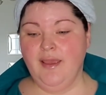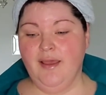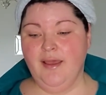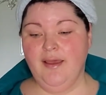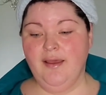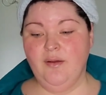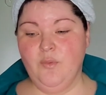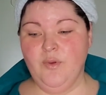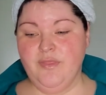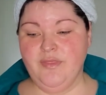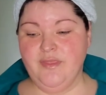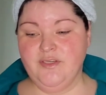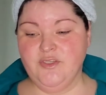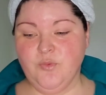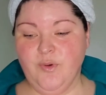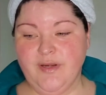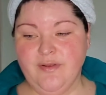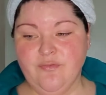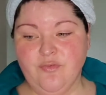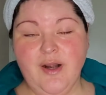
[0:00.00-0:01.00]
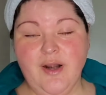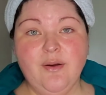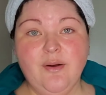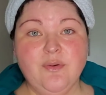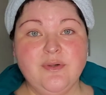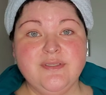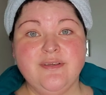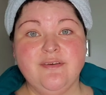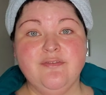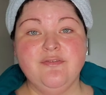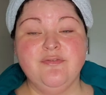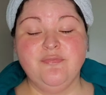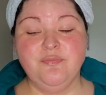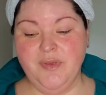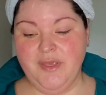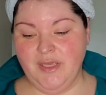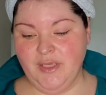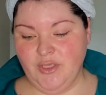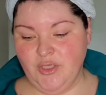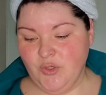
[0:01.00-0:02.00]
uh, within 24 hours of
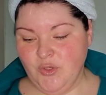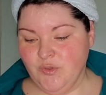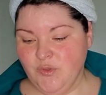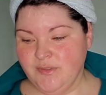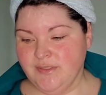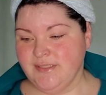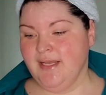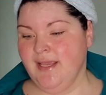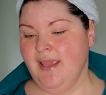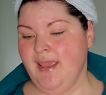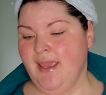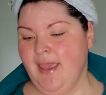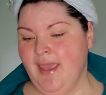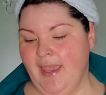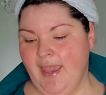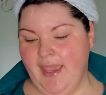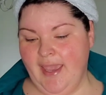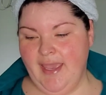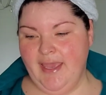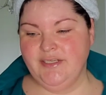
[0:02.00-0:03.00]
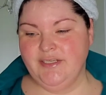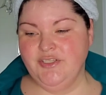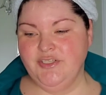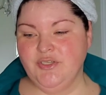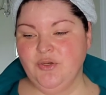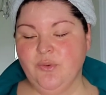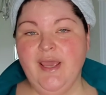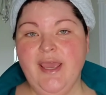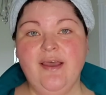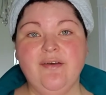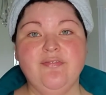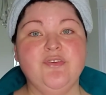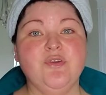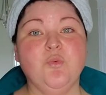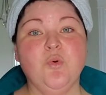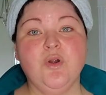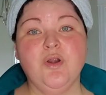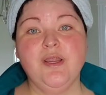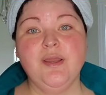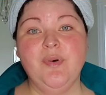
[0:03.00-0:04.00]
being used. And you don't have to
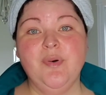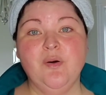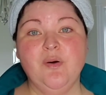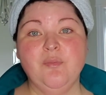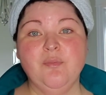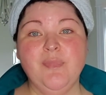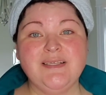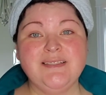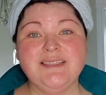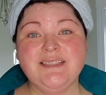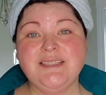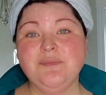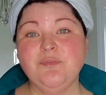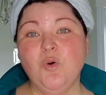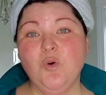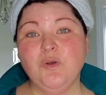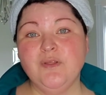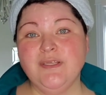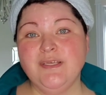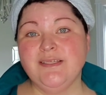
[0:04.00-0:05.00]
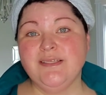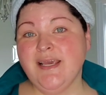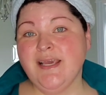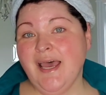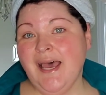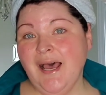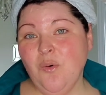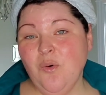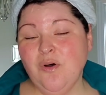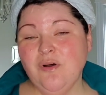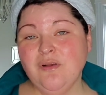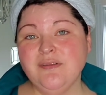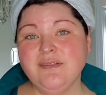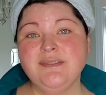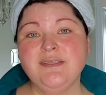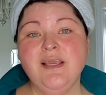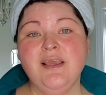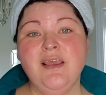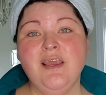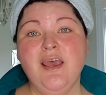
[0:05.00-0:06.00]
worry about musty, moldy
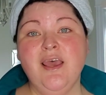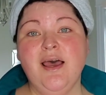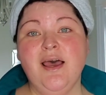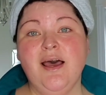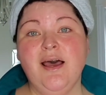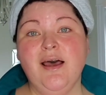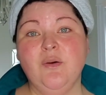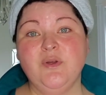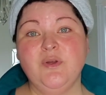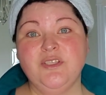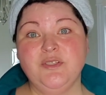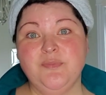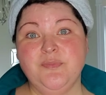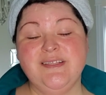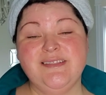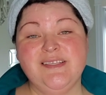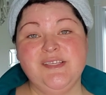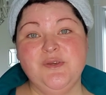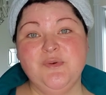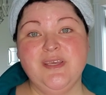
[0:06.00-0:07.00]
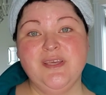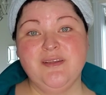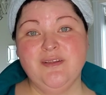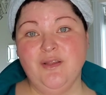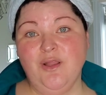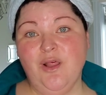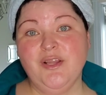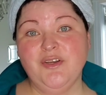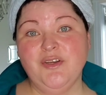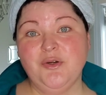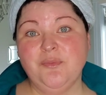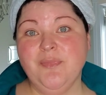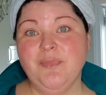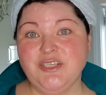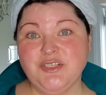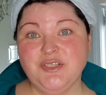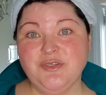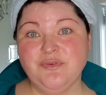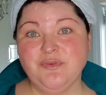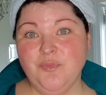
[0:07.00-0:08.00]
towels, uh, which means that you can launder
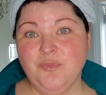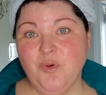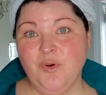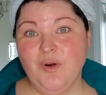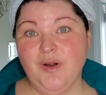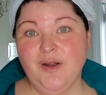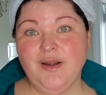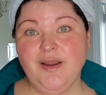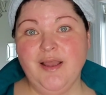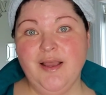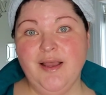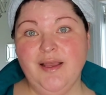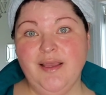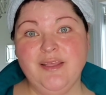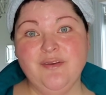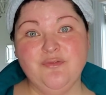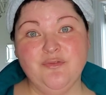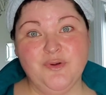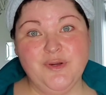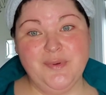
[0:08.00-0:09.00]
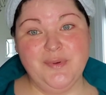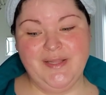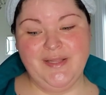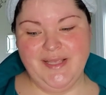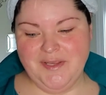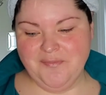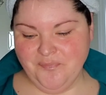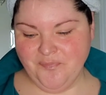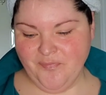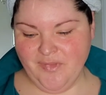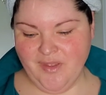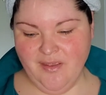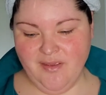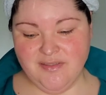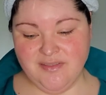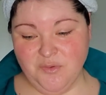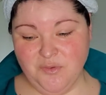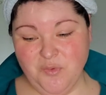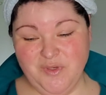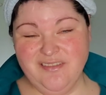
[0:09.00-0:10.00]
much more uh, infrequently.
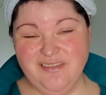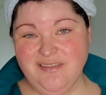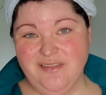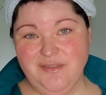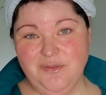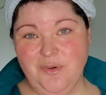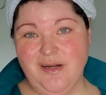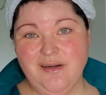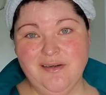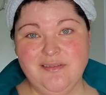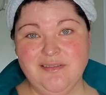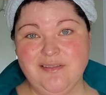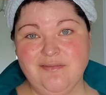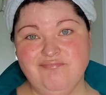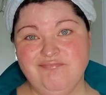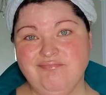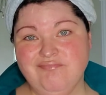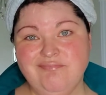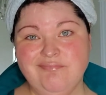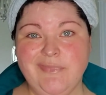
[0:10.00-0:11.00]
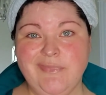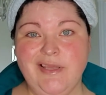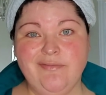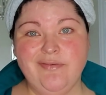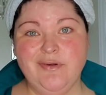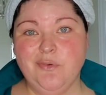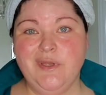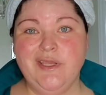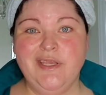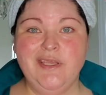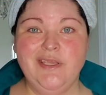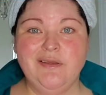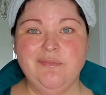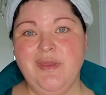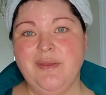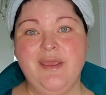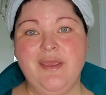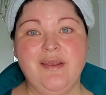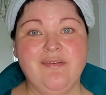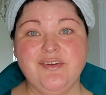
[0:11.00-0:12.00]
So we just do ours every week,
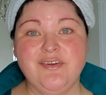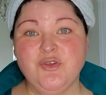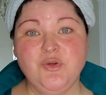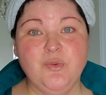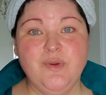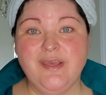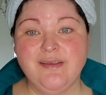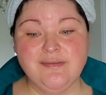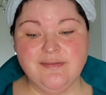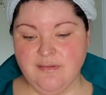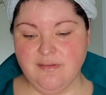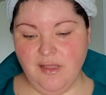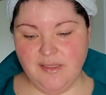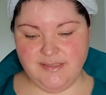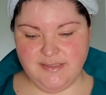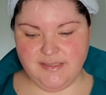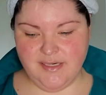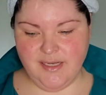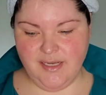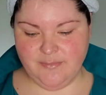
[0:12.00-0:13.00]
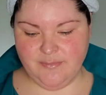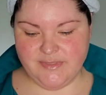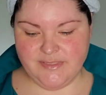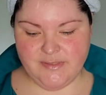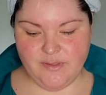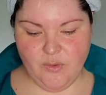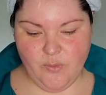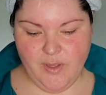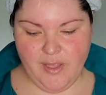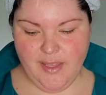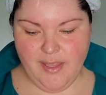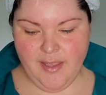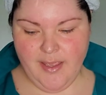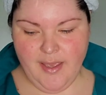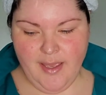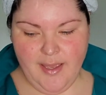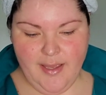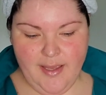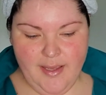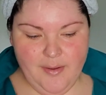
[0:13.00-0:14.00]
maybe every two weeks, lots of times. So
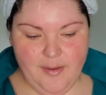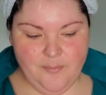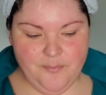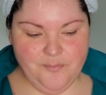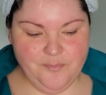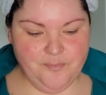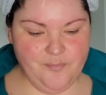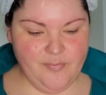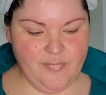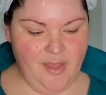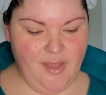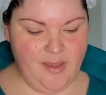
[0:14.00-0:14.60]
um,